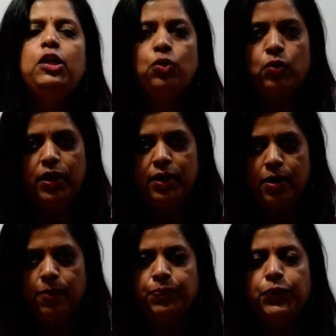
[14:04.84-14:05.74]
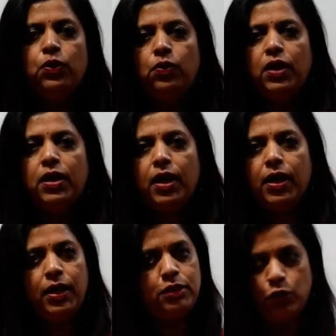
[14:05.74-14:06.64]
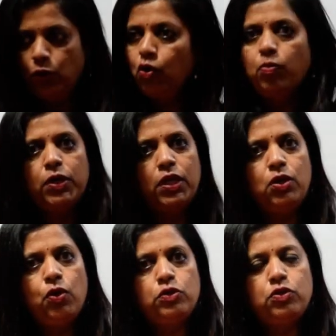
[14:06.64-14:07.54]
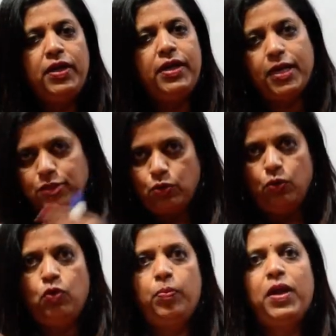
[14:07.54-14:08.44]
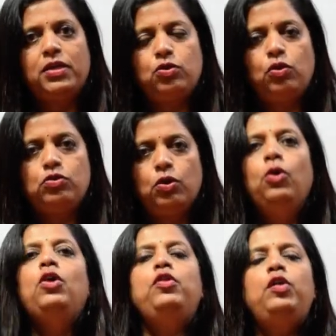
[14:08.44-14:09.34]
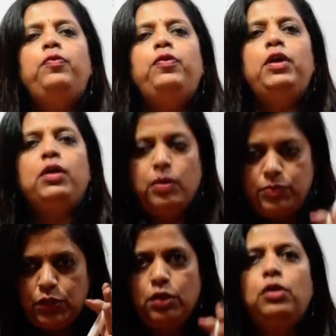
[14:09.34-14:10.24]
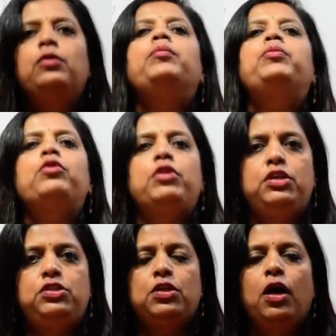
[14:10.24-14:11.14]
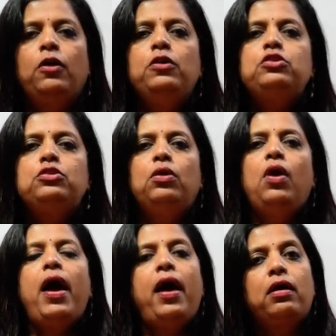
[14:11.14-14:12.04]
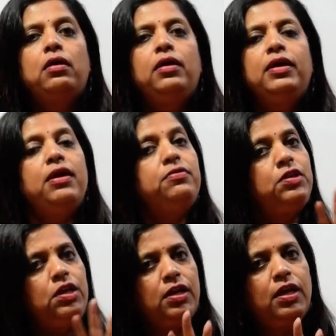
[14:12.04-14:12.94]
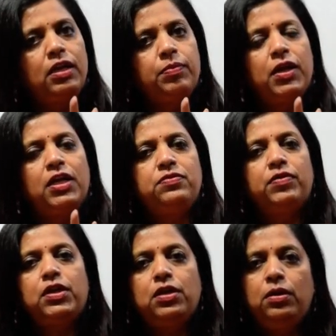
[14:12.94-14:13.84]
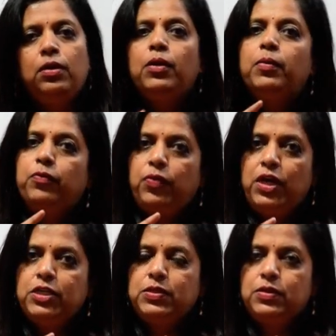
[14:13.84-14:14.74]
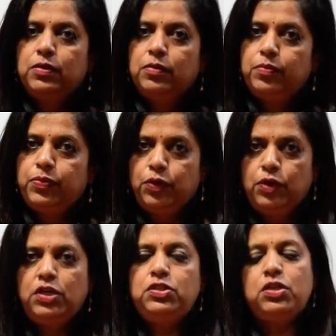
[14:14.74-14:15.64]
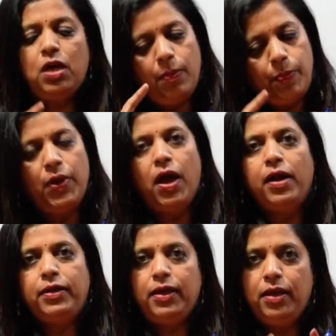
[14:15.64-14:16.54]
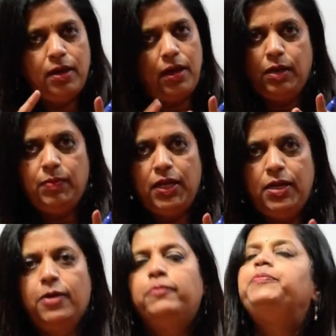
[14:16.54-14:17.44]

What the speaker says: Euglena. Euglena is locomotory also, it has chloroplast also, therefore it comes under Protista. So Haeckel gave 3 kingdom classification. One is Protista, Plantae, Animalia.